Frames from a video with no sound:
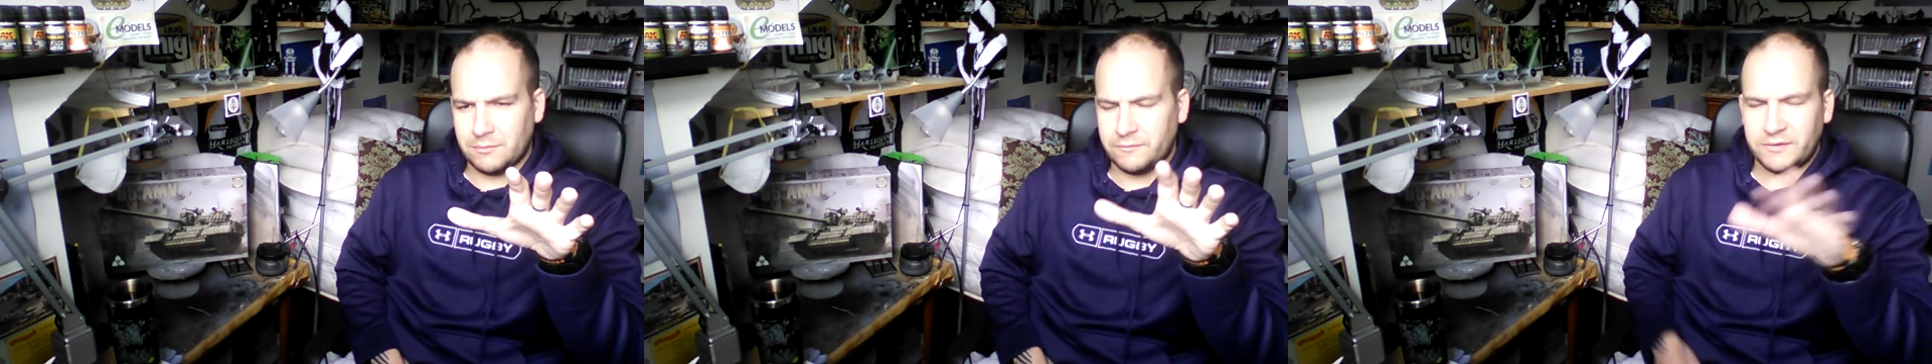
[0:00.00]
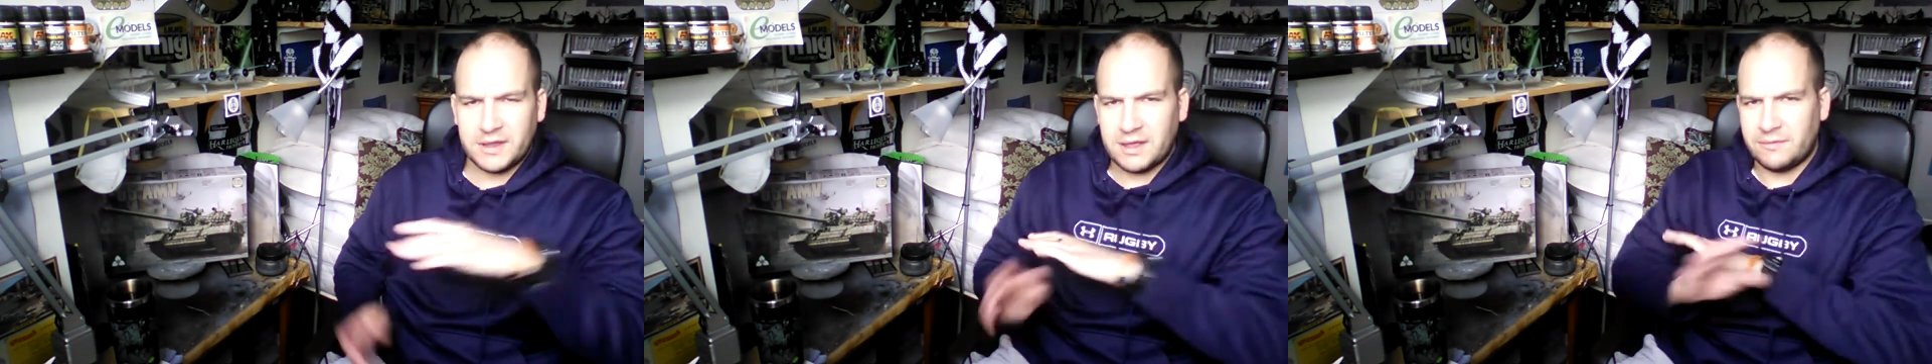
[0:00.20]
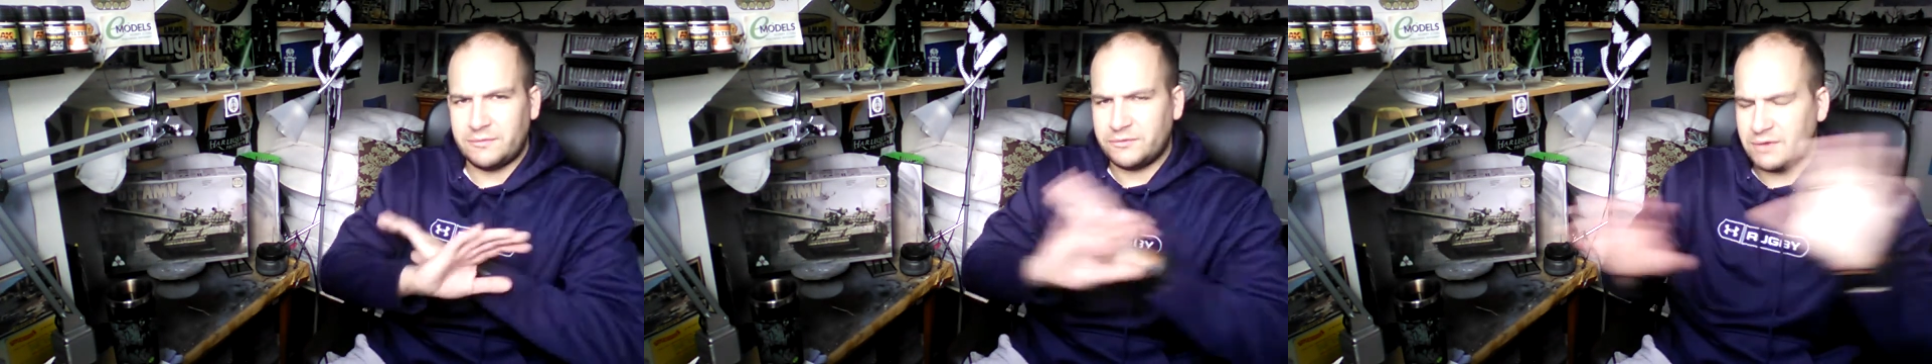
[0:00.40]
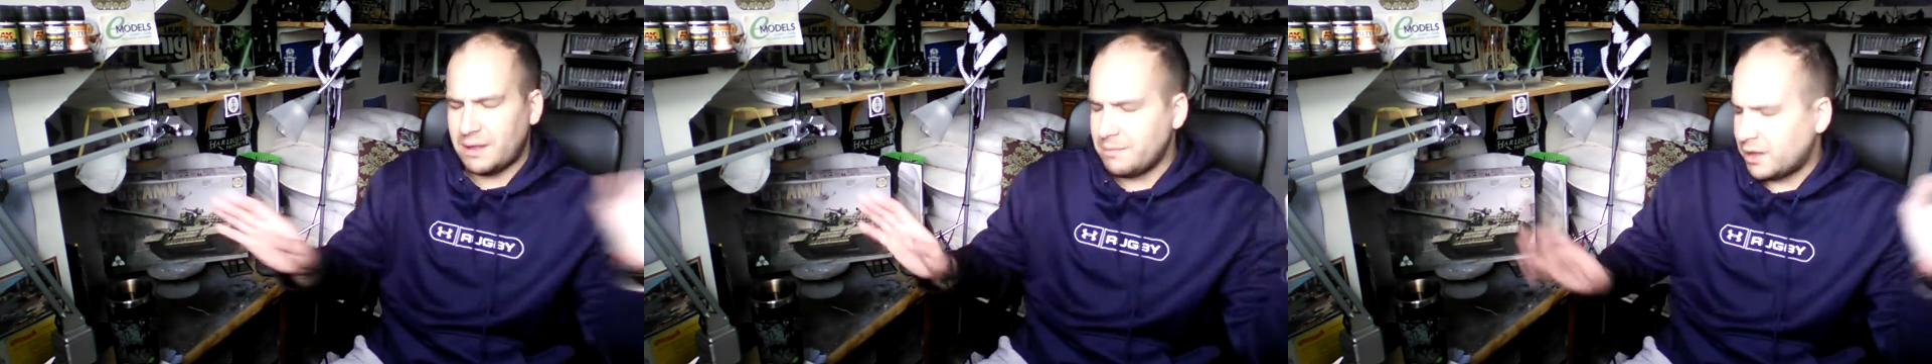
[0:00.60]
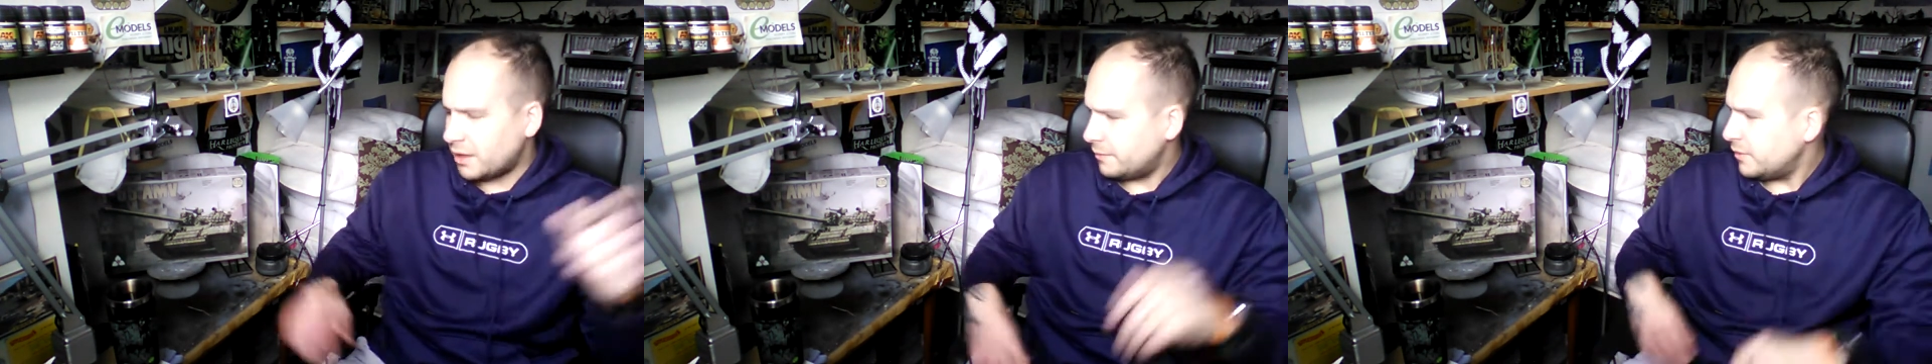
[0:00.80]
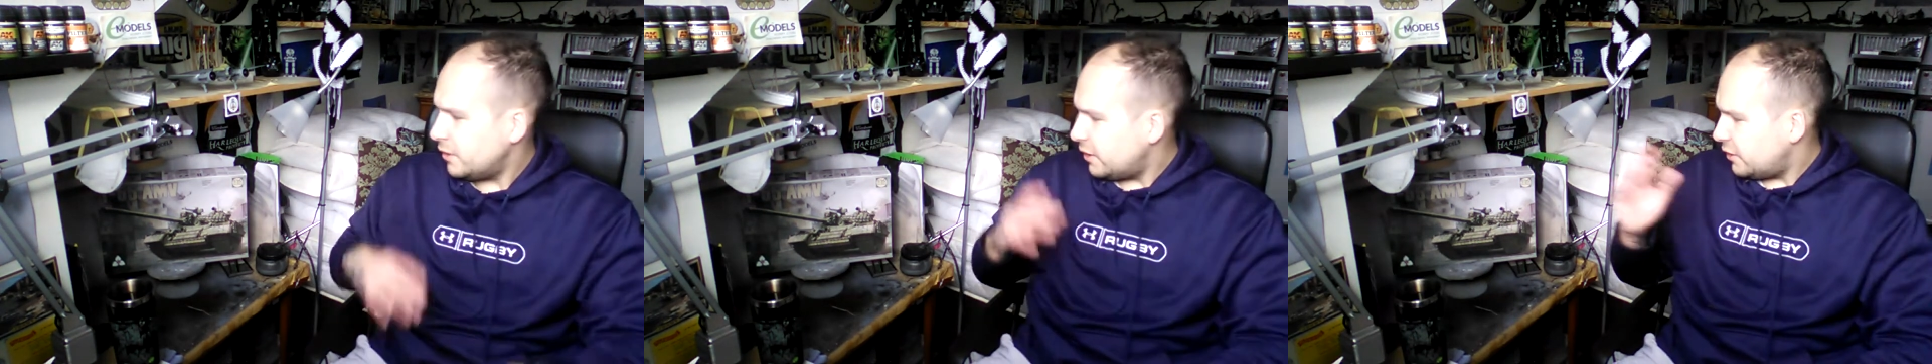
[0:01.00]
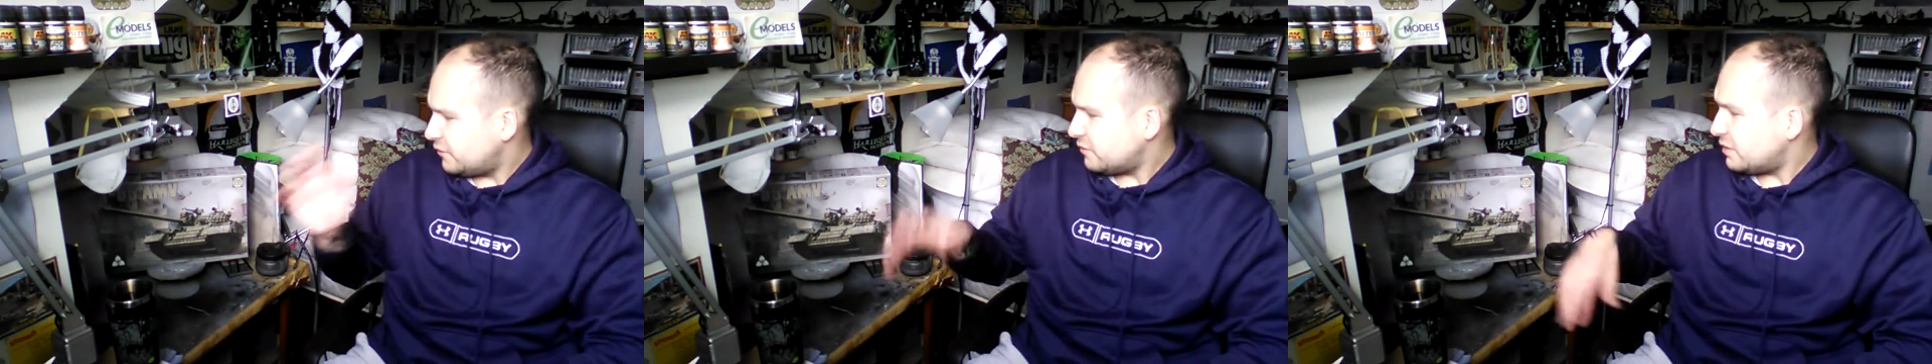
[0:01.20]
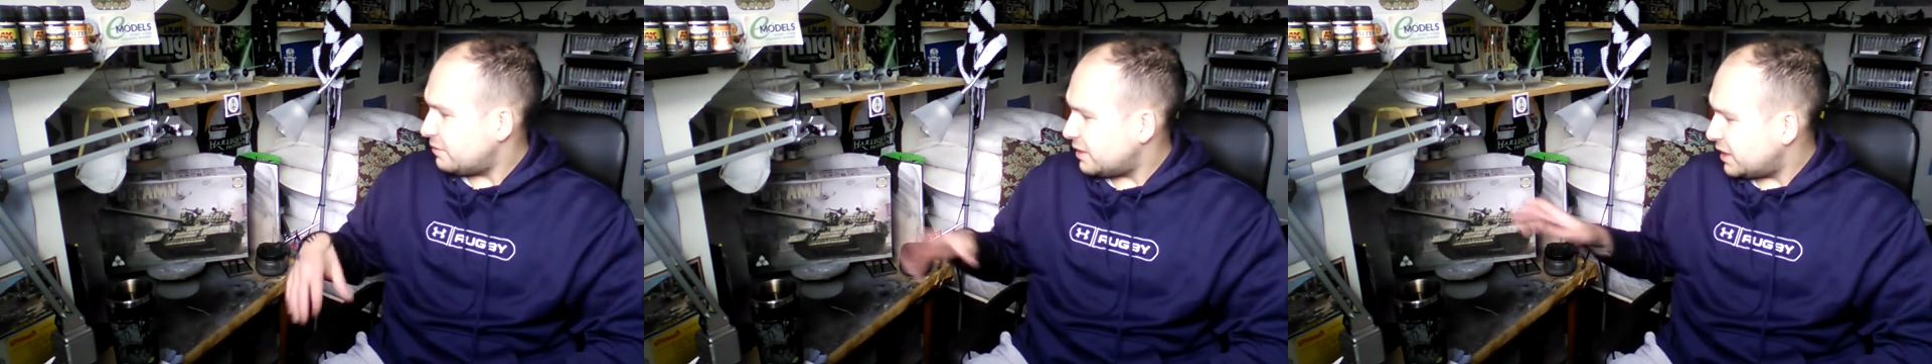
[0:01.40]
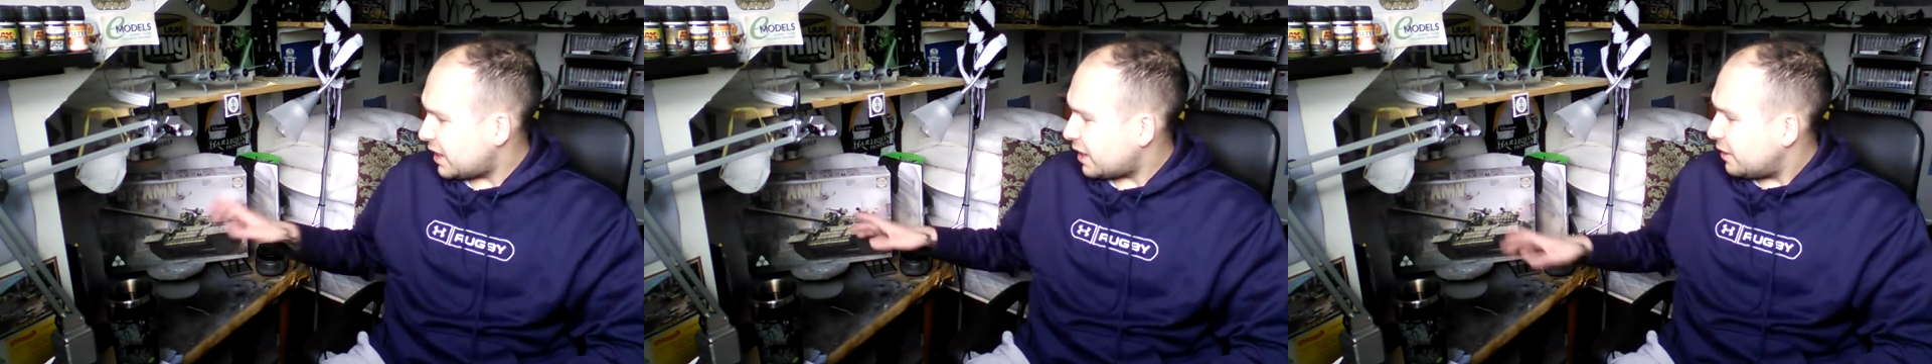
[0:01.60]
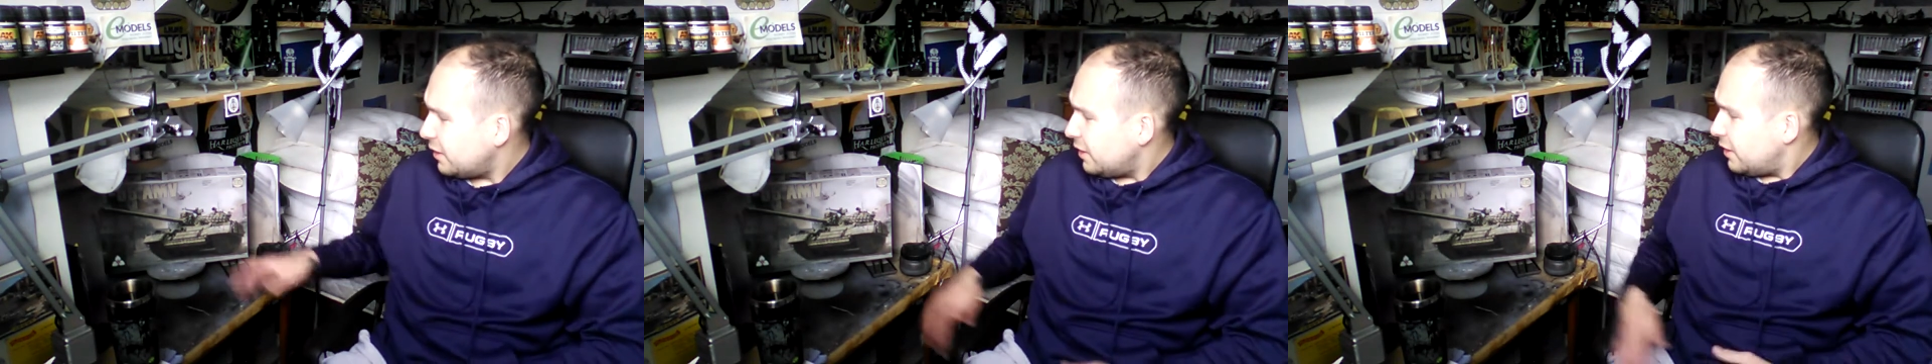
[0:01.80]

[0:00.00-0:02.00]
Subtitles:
Scrap that. So anyway, yeah.